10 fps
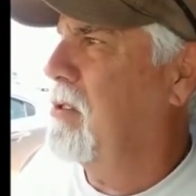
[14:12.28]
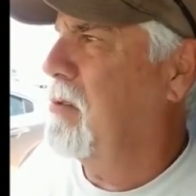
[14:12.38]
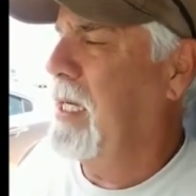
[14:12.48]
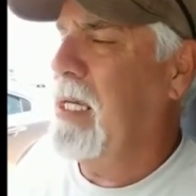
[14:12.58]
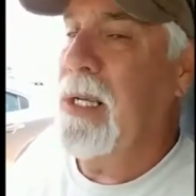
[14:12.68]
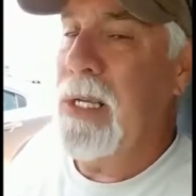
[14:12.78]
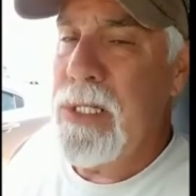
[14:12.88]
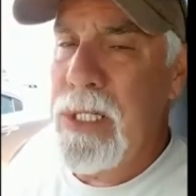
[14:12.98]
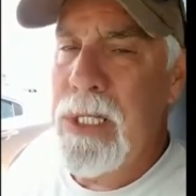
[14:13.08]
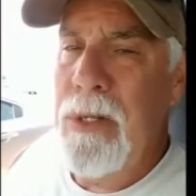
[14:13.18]
we can
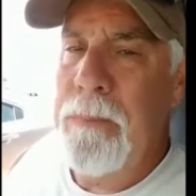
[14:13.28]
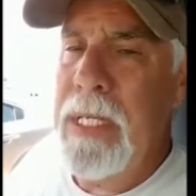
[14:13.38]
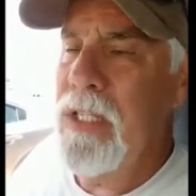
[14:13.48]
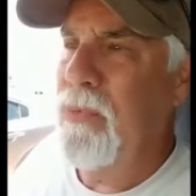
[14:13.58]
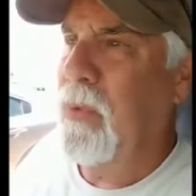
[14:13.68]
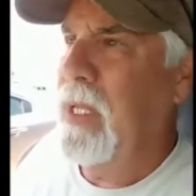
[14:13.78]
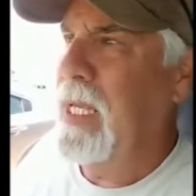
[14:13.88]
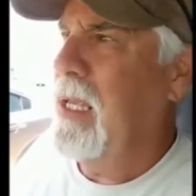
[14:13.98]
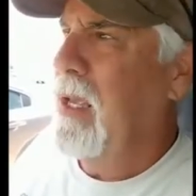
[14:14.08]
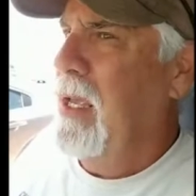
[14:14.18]
continue
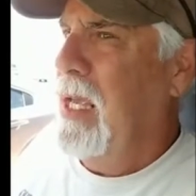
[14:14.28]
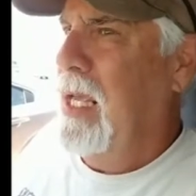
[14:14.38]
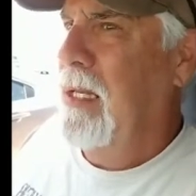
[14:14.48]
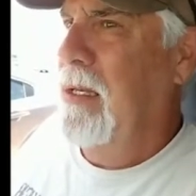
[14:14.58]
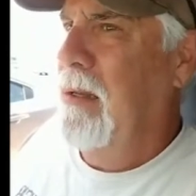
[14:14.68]
peacefully and